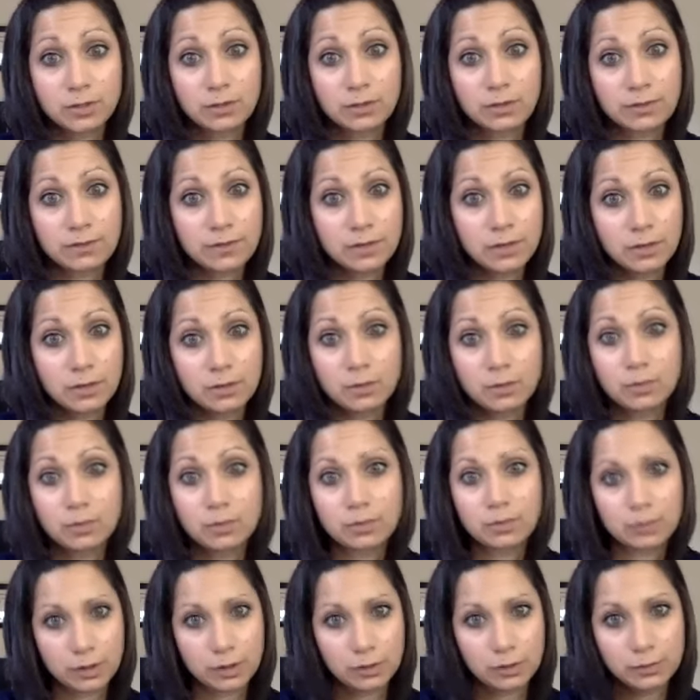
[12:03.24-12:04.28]
review
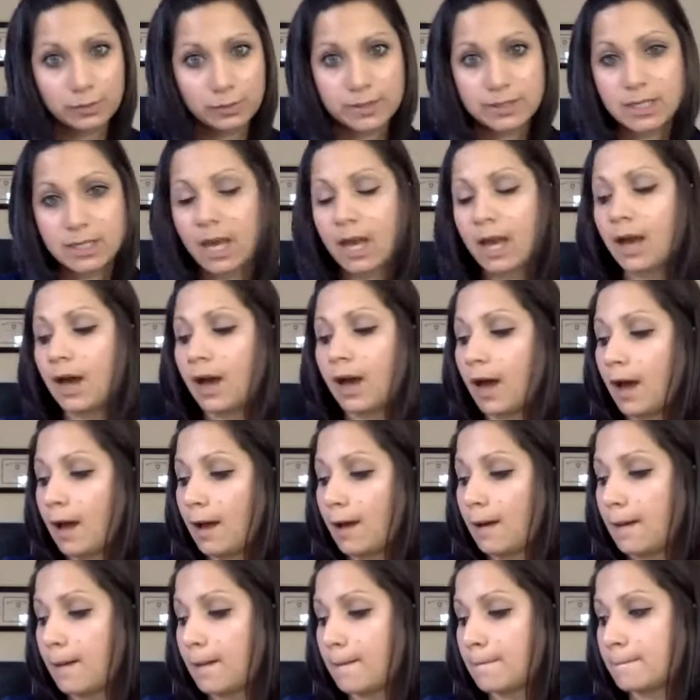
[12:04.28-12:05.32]
groups.
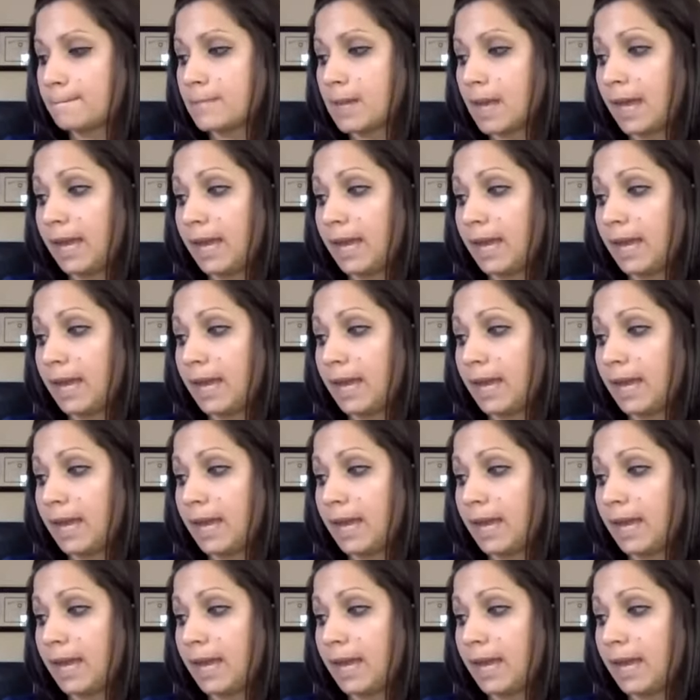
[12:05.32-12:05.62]
And